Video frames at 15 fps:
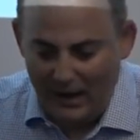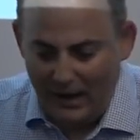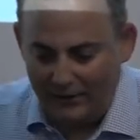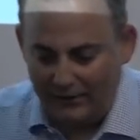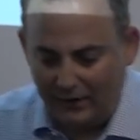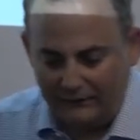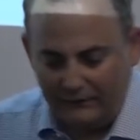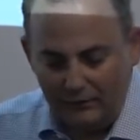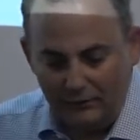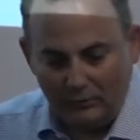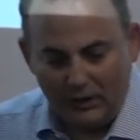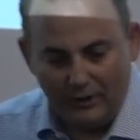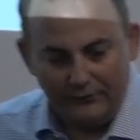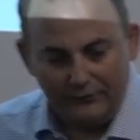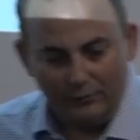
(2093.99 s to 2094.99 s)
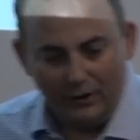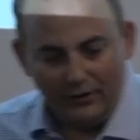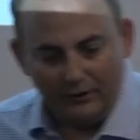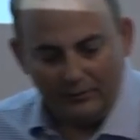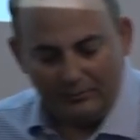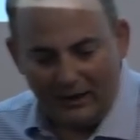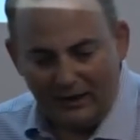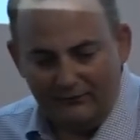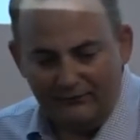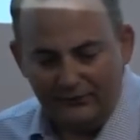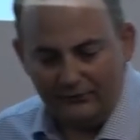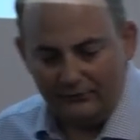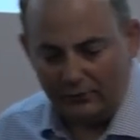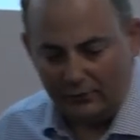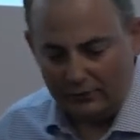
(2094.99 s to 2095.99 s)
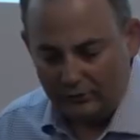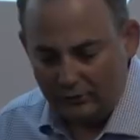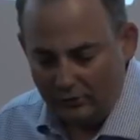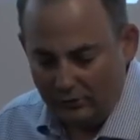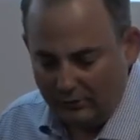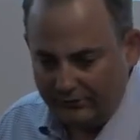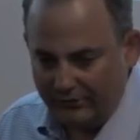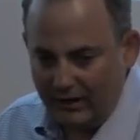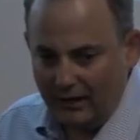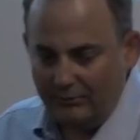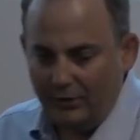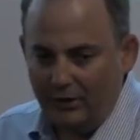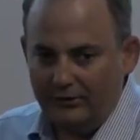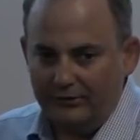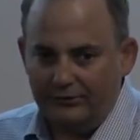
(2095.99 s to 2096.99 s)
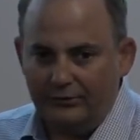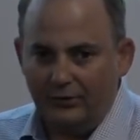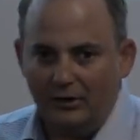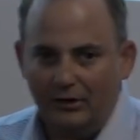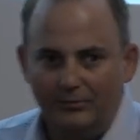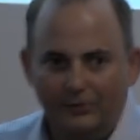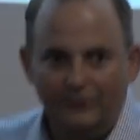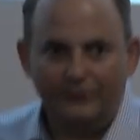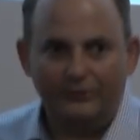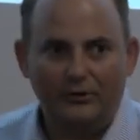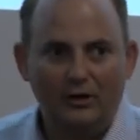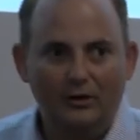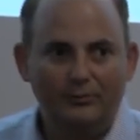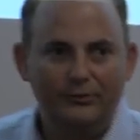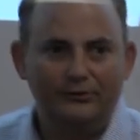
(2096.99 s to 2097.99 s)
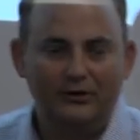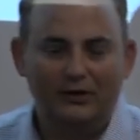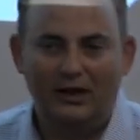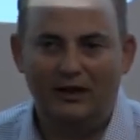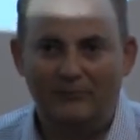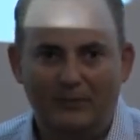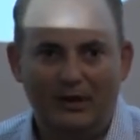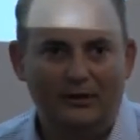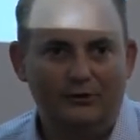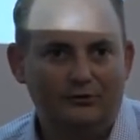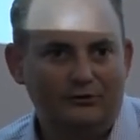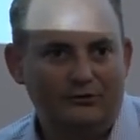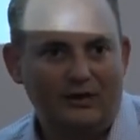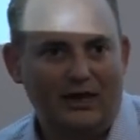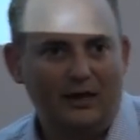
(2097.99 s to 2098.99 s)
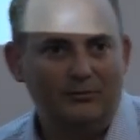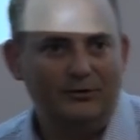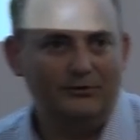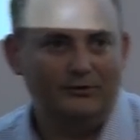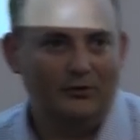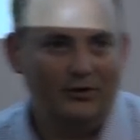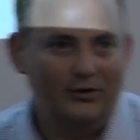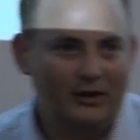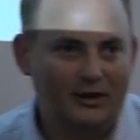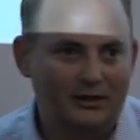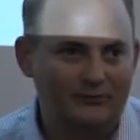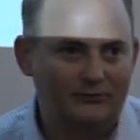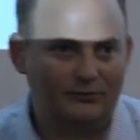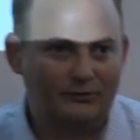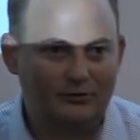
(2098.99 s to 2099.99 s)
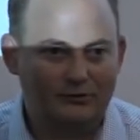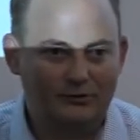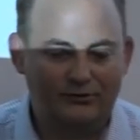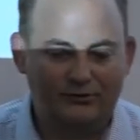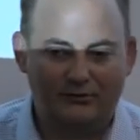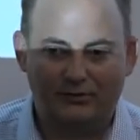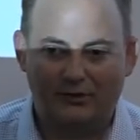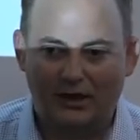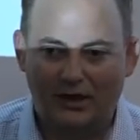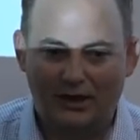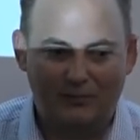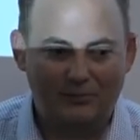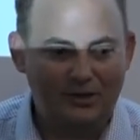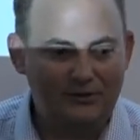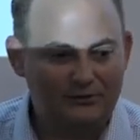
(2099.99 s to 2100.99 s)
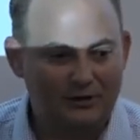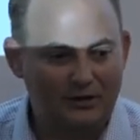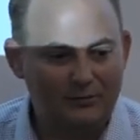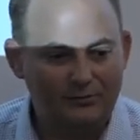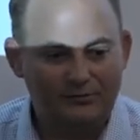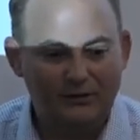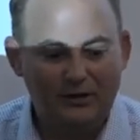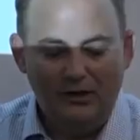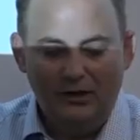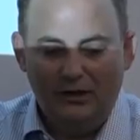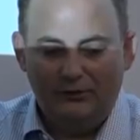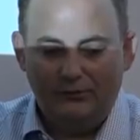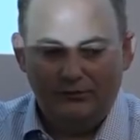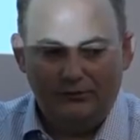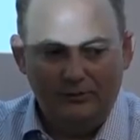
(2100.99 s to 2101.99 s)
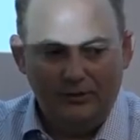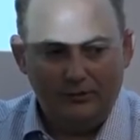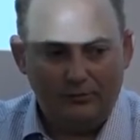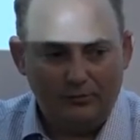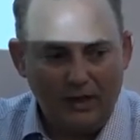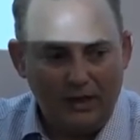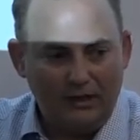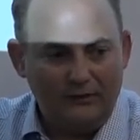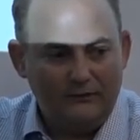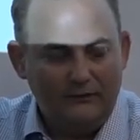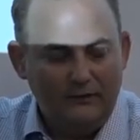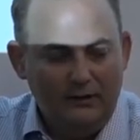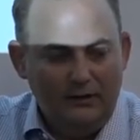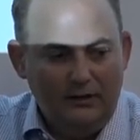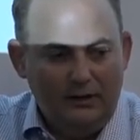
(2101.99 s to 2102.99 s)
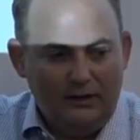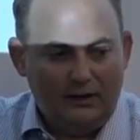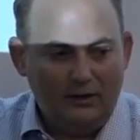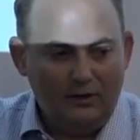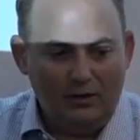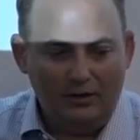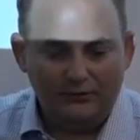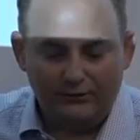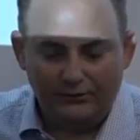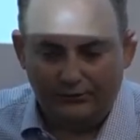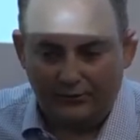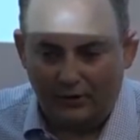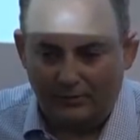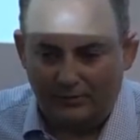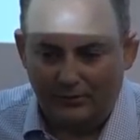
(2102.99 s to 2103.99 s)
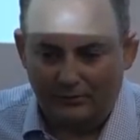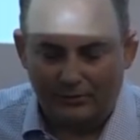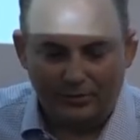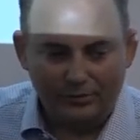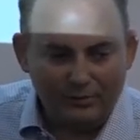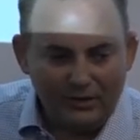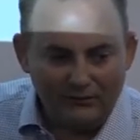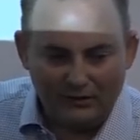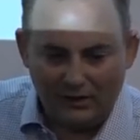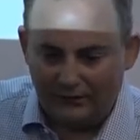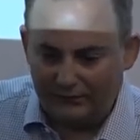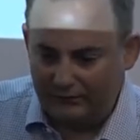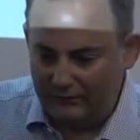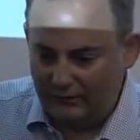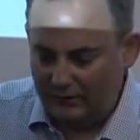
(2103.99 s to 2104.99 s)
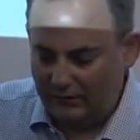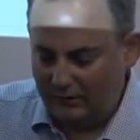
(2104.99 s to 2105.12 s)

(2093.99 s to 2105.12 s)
And the idea was, one of the benefits of going to Google was they had bought this startup, and this startup was going to have managers and admins and all that kind of infrastructure stuff that I had at my startups. And so it was going to be great. And I got to the startup and there were three of us.